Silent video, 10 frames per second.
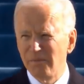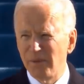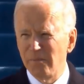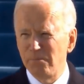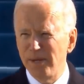
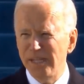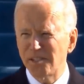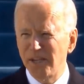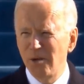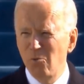in peace
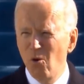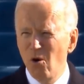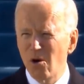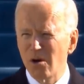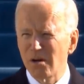and in
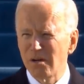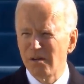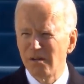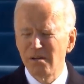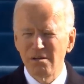war,
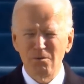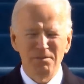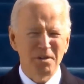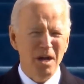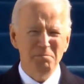
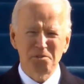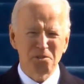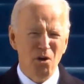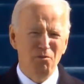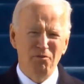we've come
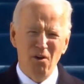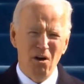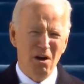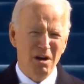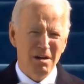so
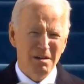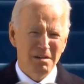far.